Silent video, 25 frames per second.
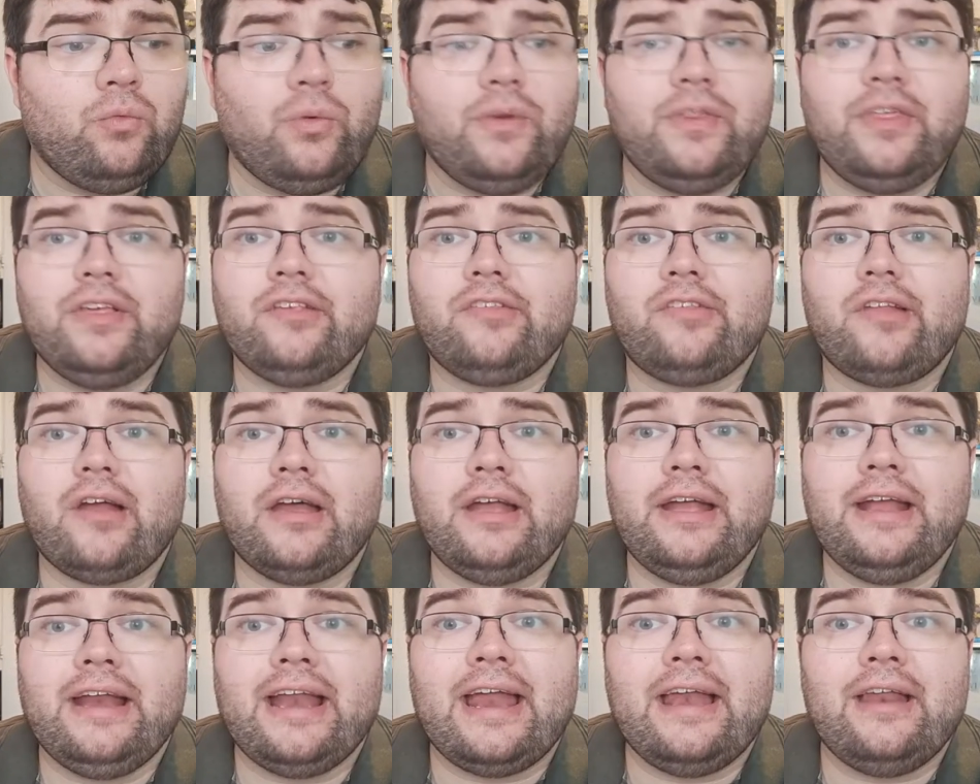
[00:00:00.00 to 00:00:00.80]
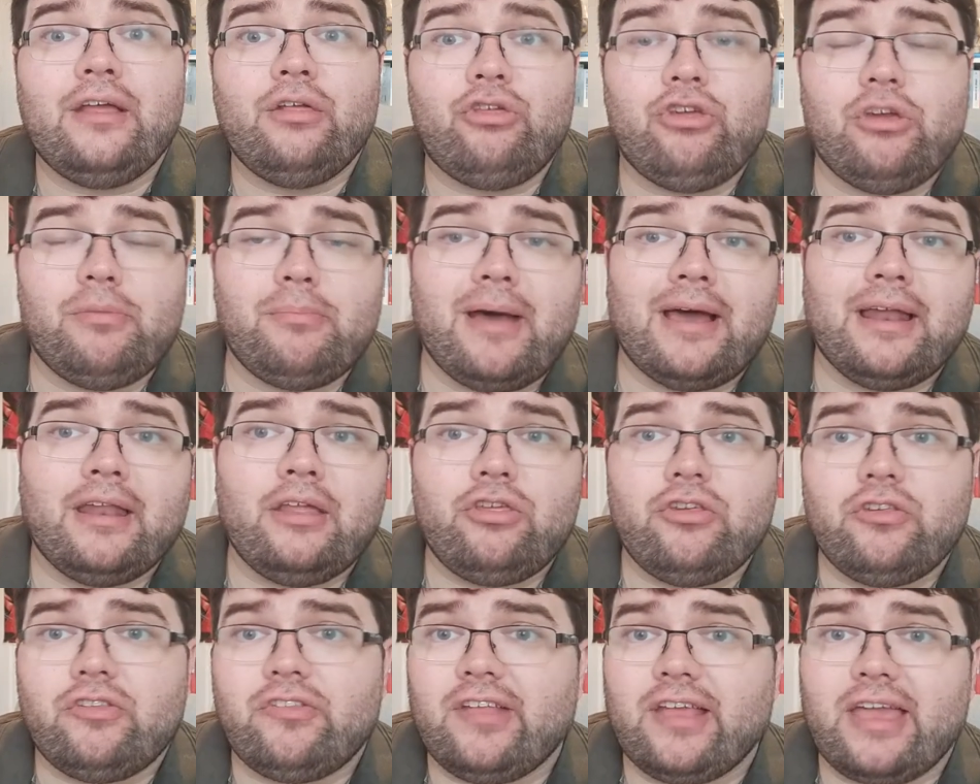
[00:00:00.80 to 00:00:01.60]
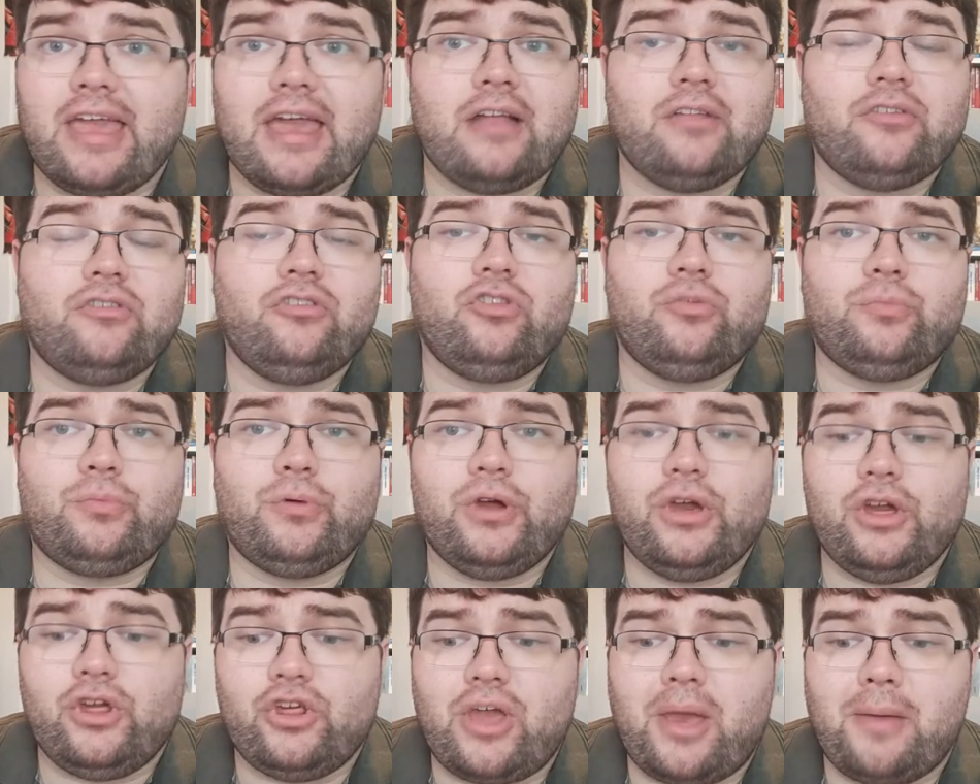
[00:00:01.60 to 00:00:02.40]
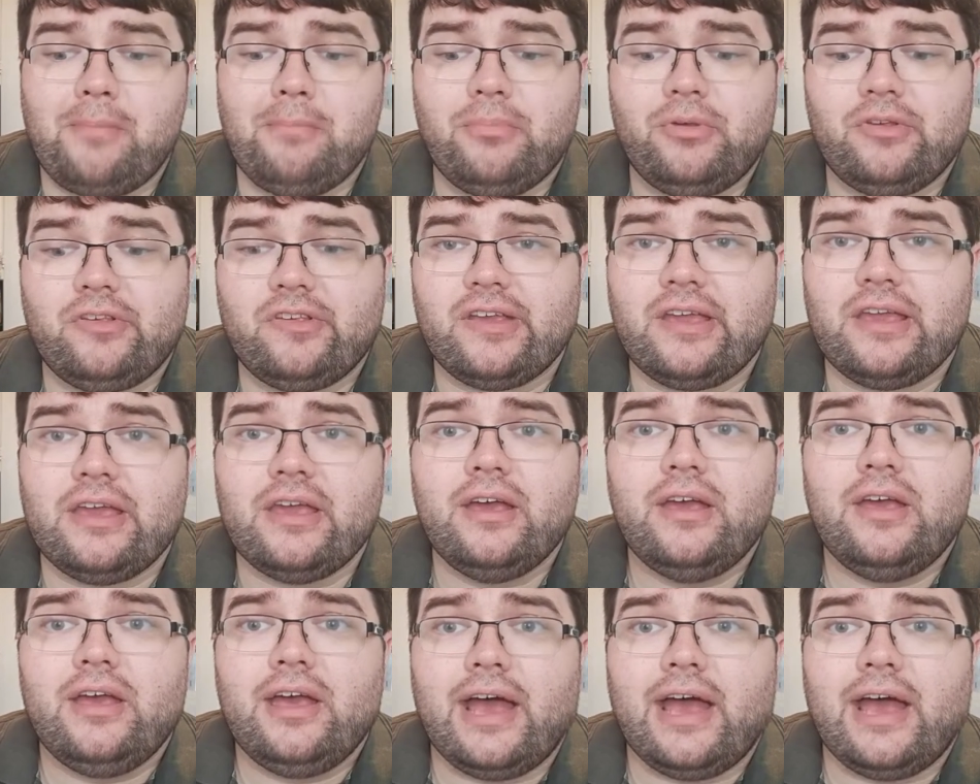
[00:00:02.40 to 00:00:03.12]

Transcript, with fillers: with his dying energy manages to get to the British Embassy